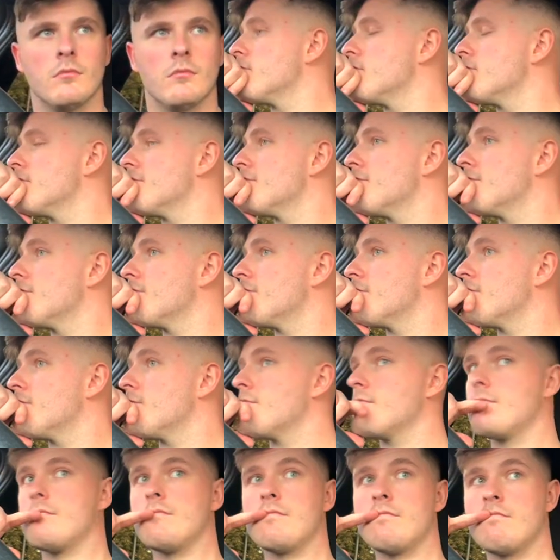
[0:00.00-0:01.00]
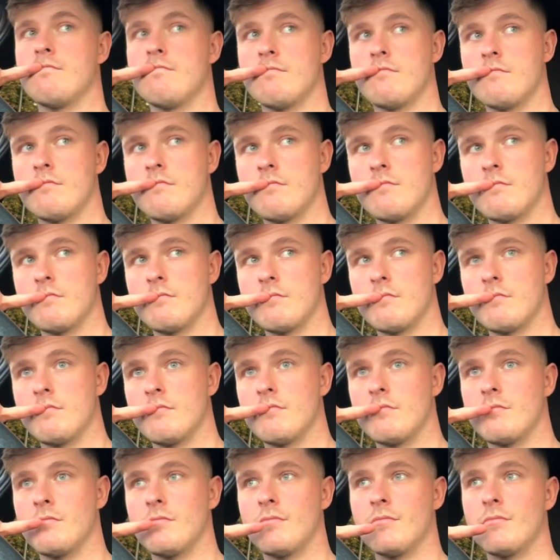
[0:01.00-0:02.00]
Well, come on then.
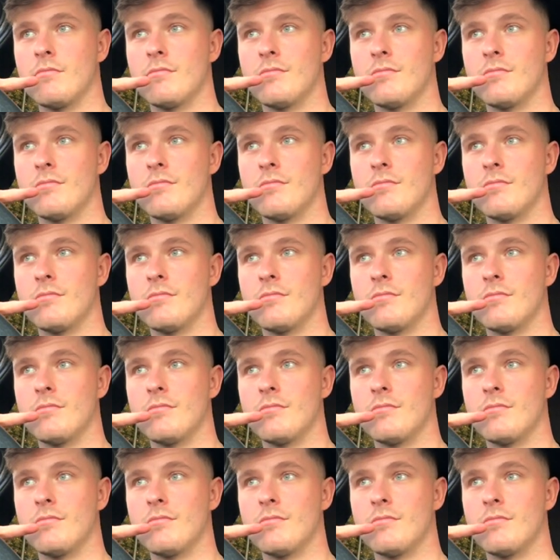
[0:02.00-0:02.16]
Right.